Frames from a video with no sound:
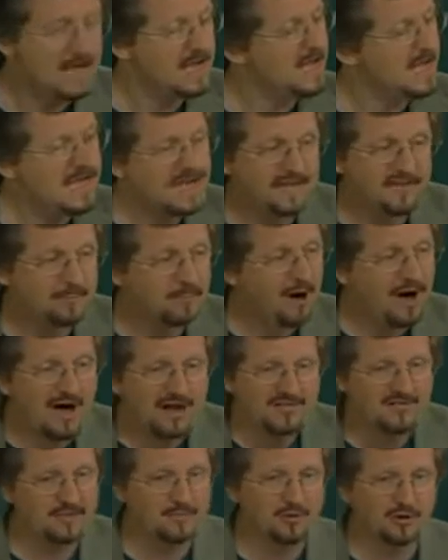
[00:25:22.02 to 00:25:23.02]
It's
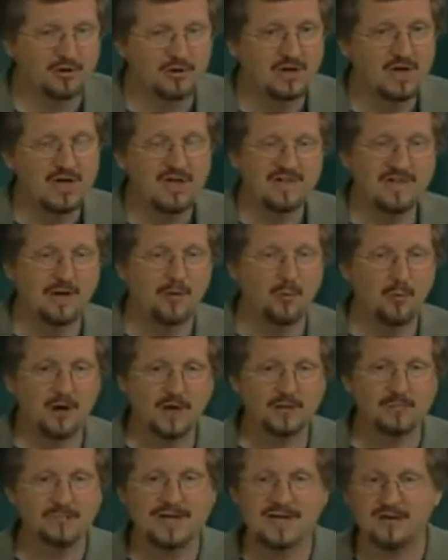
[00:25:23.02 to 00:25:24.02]
possible that one
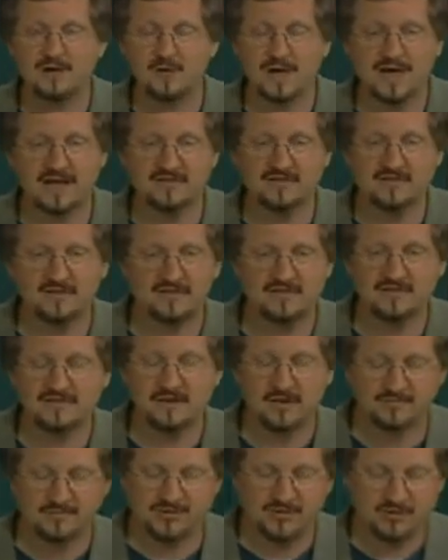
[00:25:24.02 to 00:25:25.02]
amino acid is
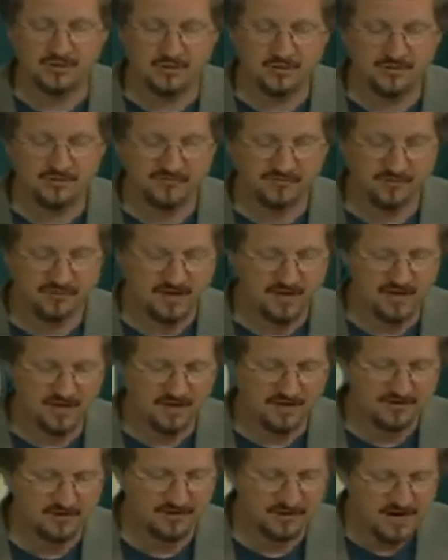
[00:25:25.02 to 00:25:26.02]
substituted for
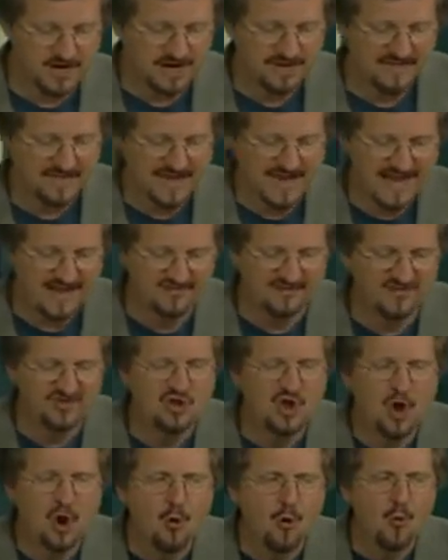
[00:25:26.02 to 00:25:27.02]
another that has
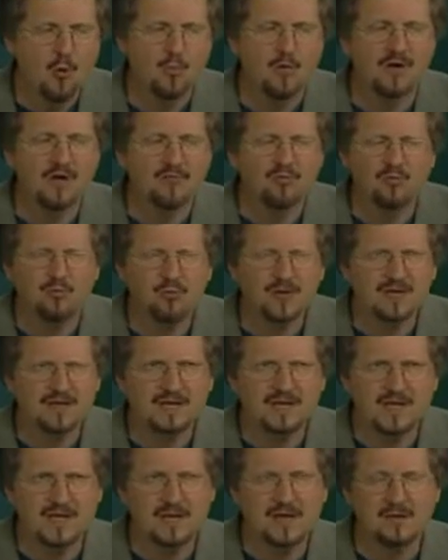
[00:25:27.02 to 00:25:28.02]
no
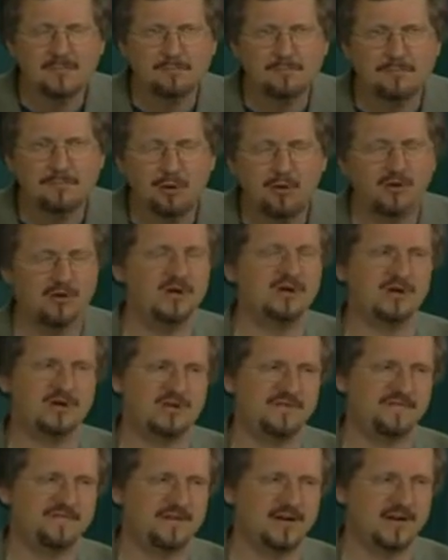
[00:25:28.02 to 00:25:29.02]
really important
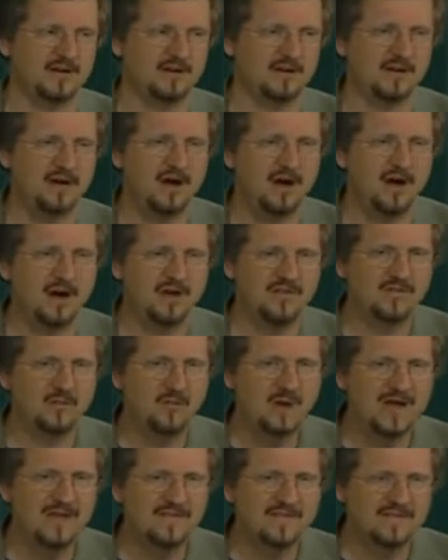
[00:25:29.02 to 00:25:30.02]
effect on the
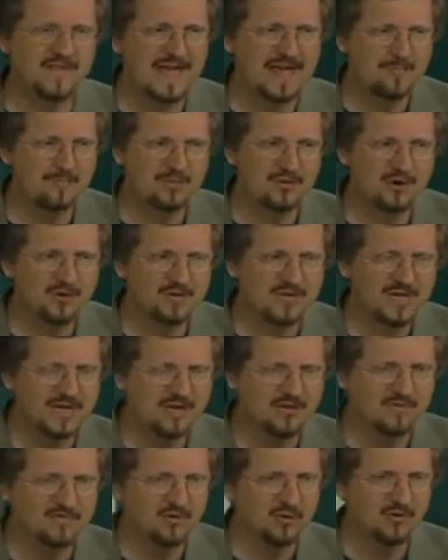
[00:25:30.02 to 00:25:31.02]
way that that
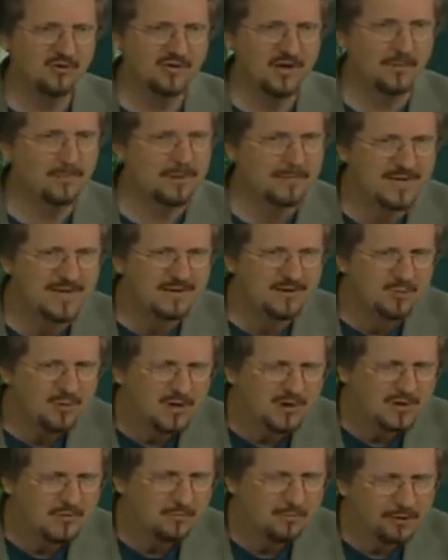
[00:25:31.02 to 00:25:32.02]
protein folds up. I mean, it
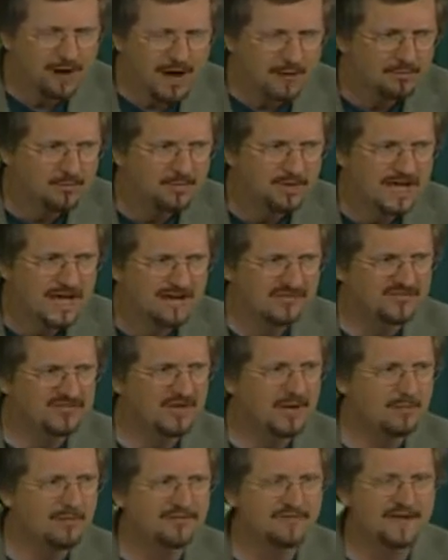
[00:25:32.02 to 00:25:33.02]
will probably have
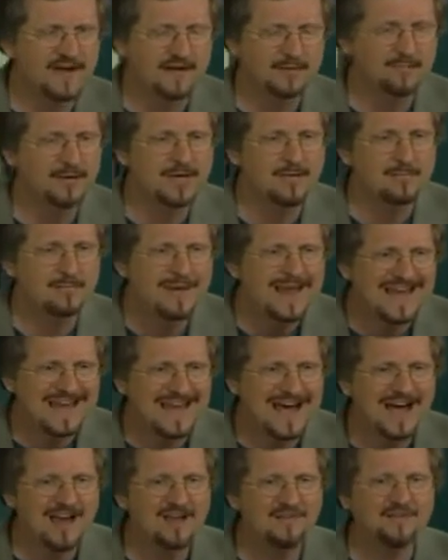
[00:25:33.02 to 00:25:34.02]
some effect, but it may
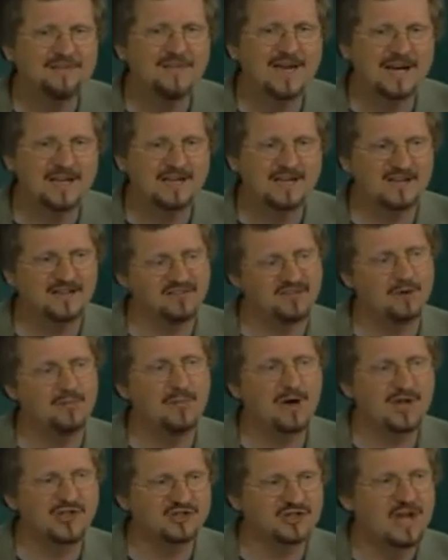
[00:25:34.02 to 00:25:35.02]
not affect it so
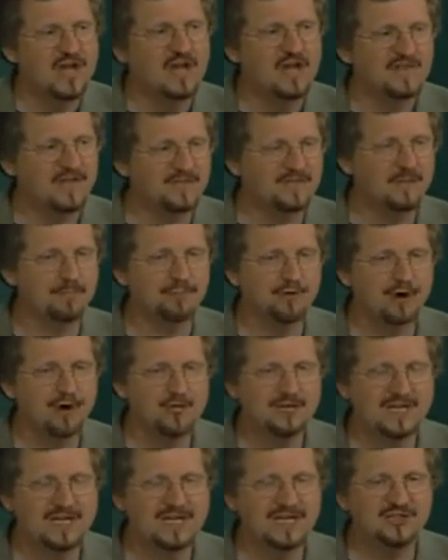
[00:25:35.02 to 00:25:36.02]
much that the
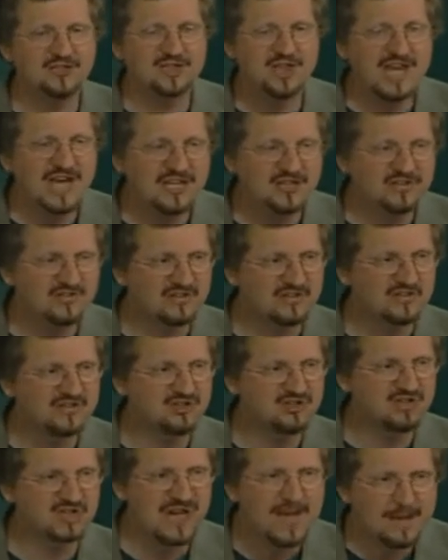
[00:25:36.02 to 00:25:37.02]
protein changes in
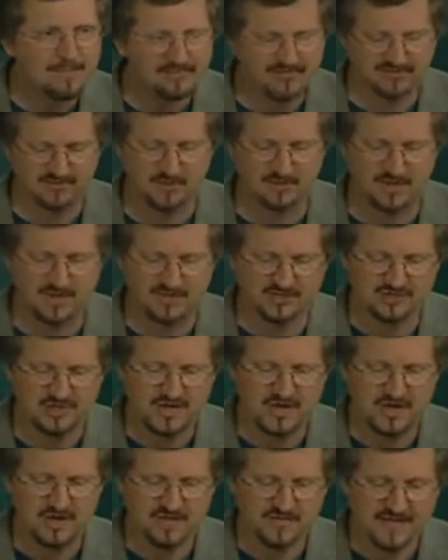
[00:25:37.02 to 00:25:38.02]
shape so much
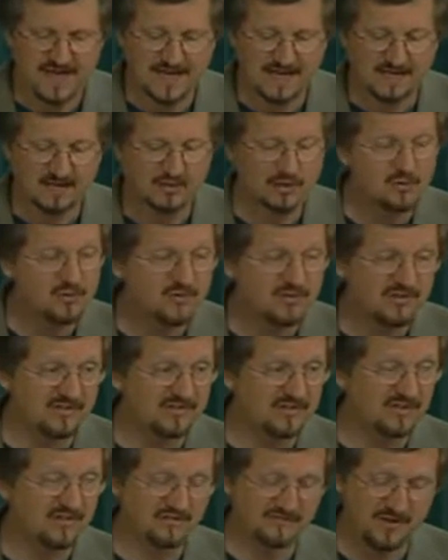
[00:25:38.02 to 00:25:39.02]
that it loses
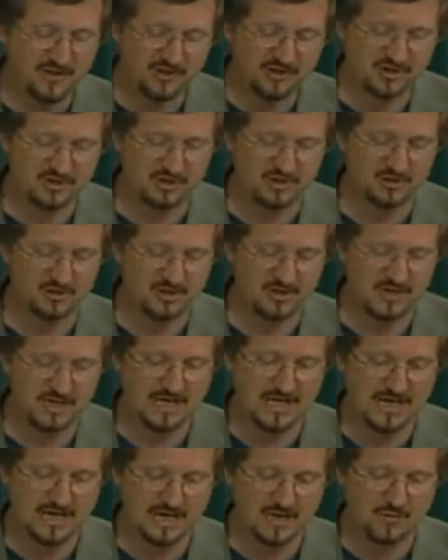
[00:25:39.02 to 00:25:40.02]
its function in
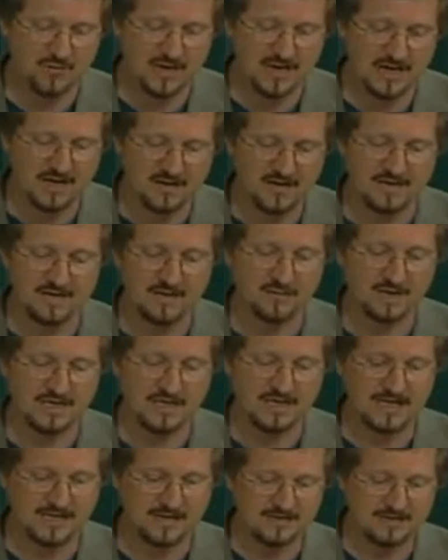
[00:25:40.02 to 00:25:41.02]
any way that we
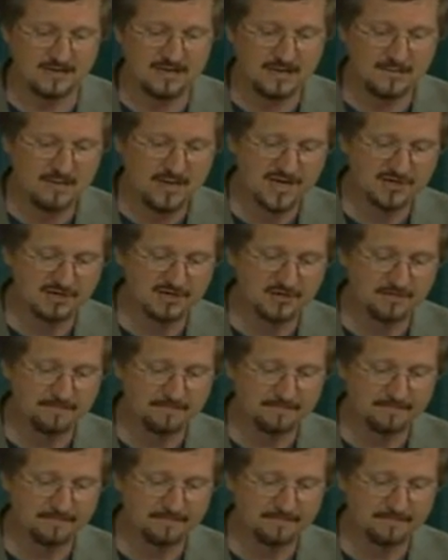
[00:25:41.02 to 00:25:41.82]
can easily measure.